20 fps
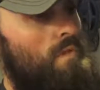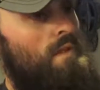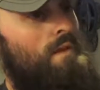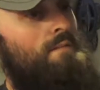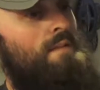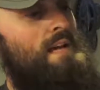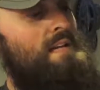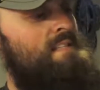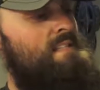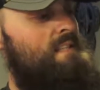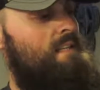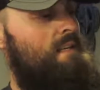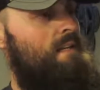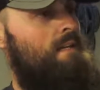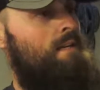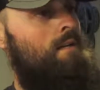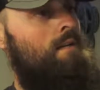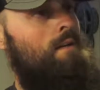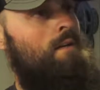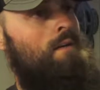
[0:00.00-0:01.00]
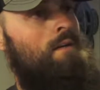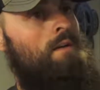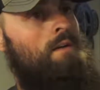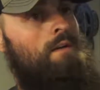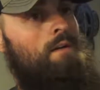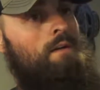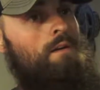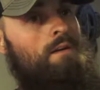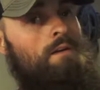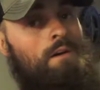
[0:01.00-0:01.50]
Next thing,
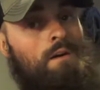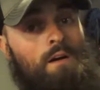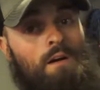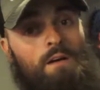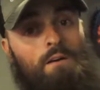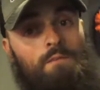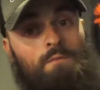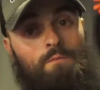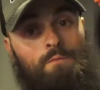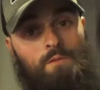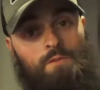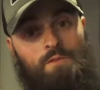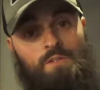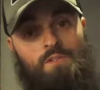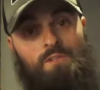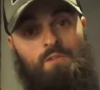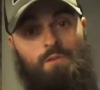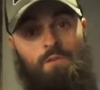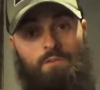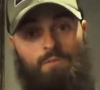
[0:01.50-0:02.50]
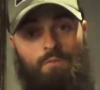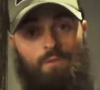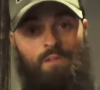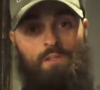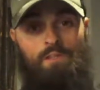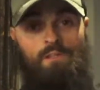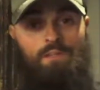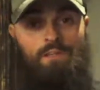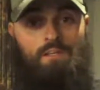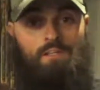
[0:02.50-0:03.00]
well, just so
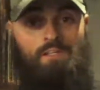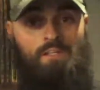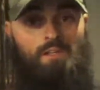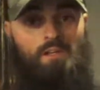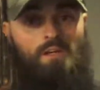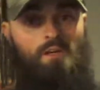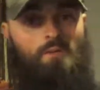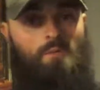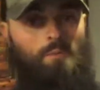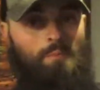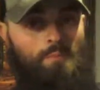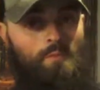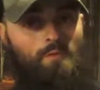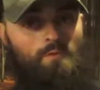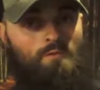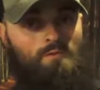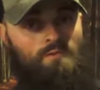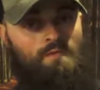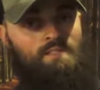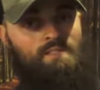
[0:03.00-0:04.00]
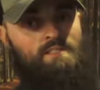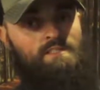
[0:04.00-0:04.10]
everyone doesn't know, this